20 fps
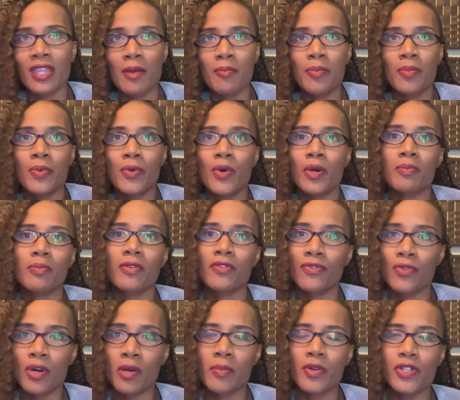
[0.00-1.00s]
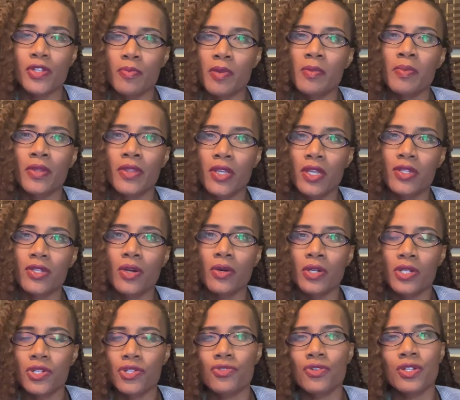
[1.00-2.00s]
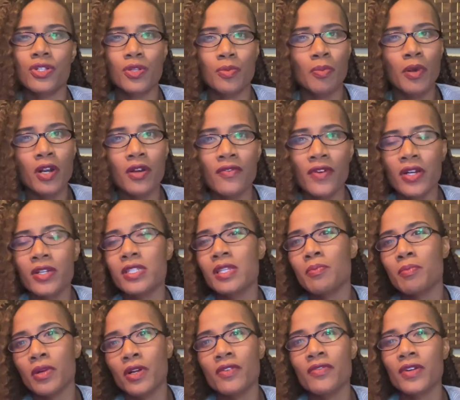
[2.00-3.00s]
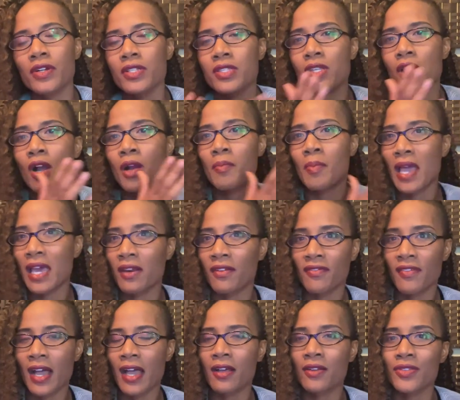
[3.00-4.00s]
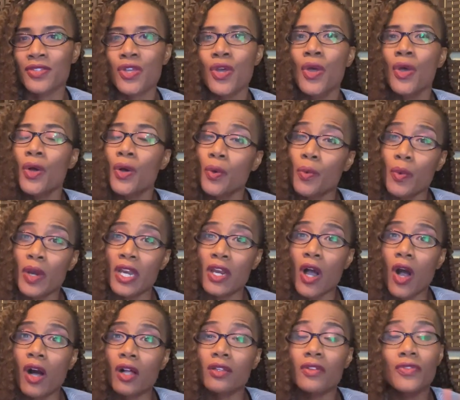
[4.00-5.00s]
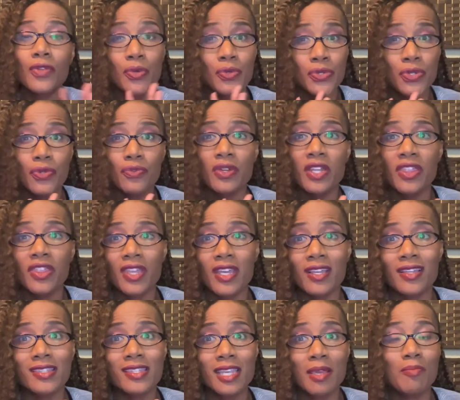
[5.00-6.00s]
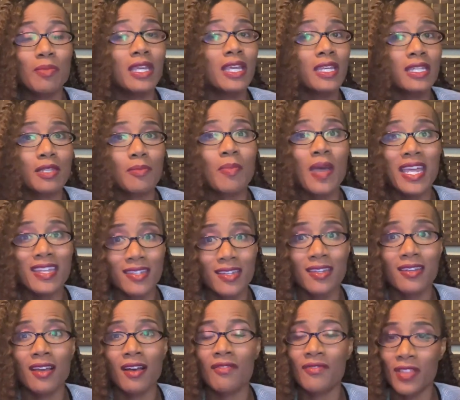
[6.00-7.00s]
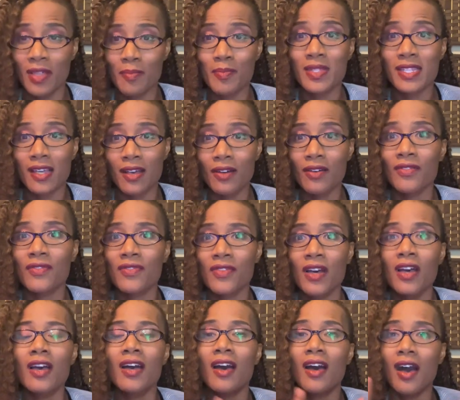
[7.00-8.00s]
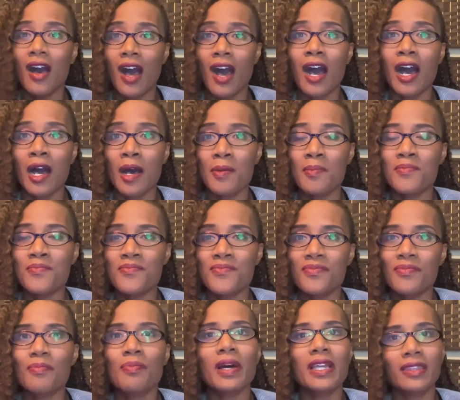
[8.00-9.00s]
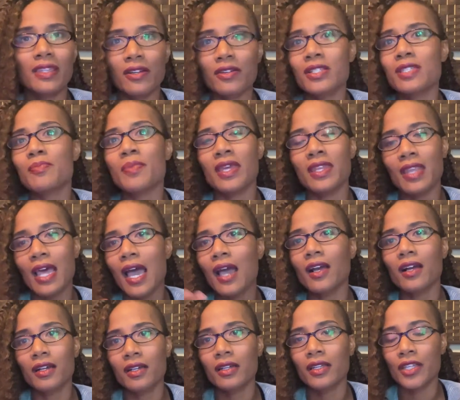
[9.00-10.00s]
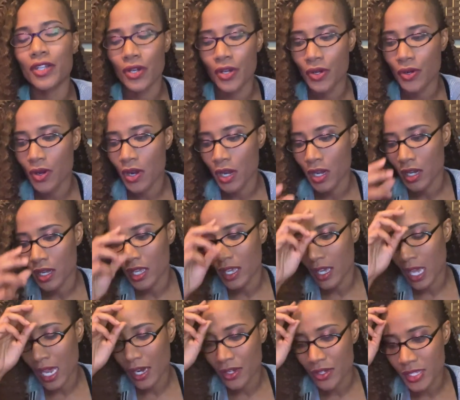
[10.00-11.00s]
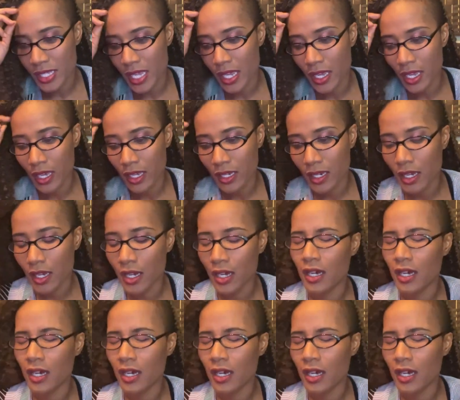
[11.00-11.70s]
That porn performers or people in the adult industries are perverts and perverts are pedophiles, when all of those three things can be independent of themselves. But there's been that, you know, how do you say it?